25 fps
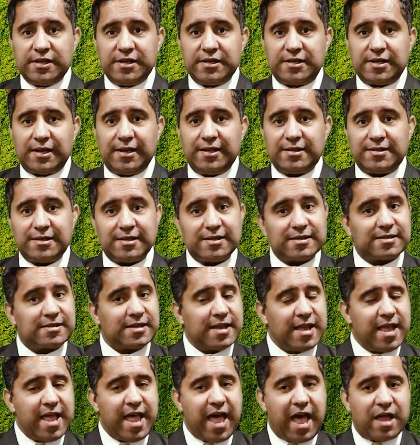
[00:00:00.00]
intelligence
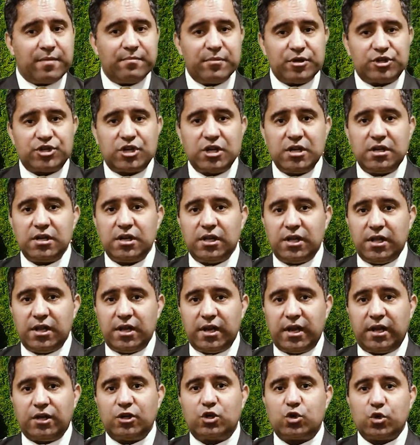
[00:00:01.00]
and machine
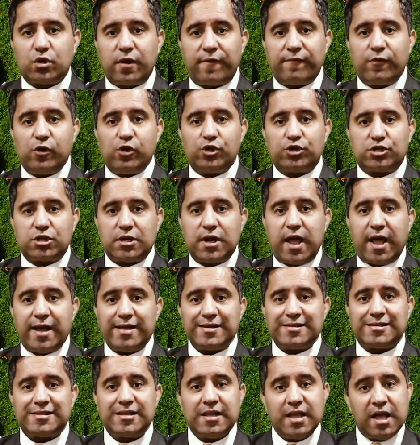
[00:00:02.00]
learning to
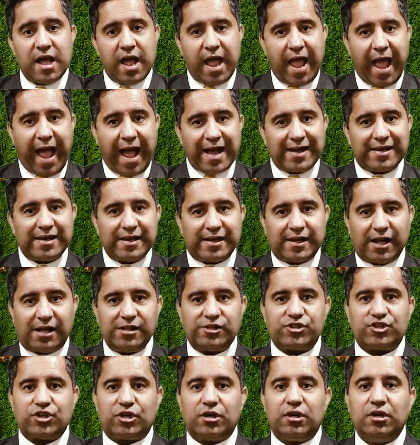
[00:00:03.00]
revolutionize
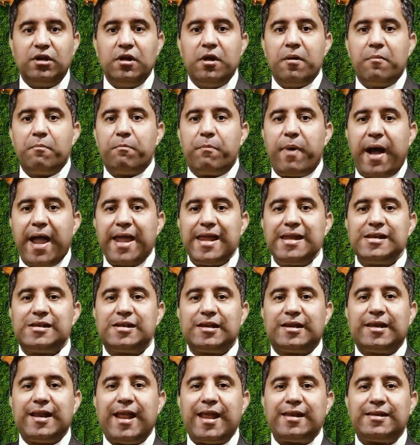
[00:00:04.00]
agriculture by
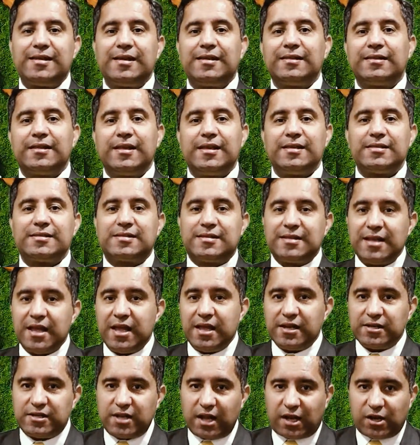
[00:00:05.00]
integrating these
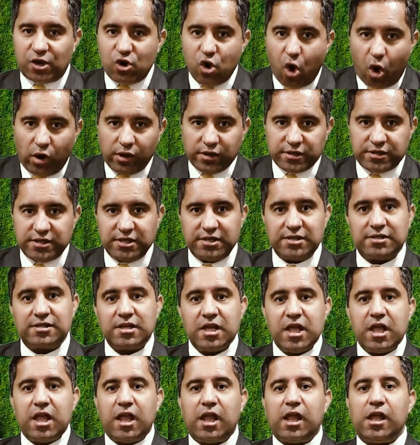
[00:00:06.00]
technologies
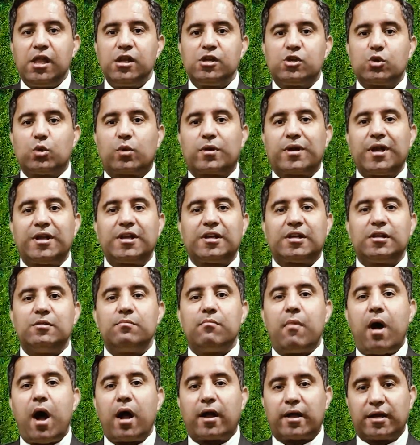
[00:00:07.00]
into critical
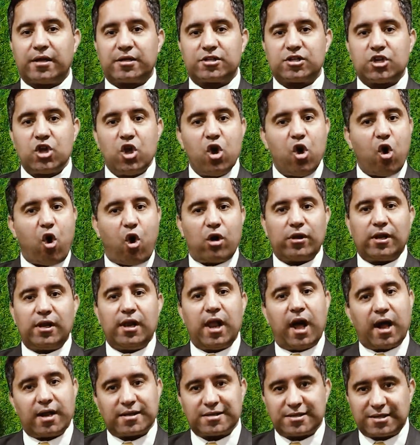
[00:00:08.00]
markets on a
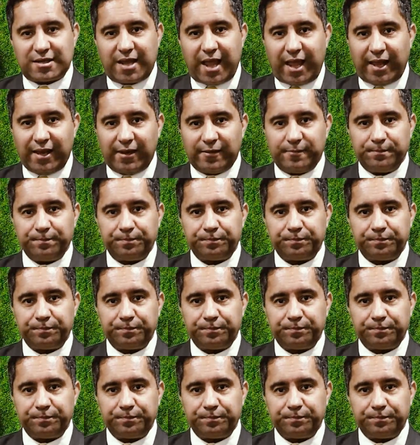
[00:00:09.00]
large scale.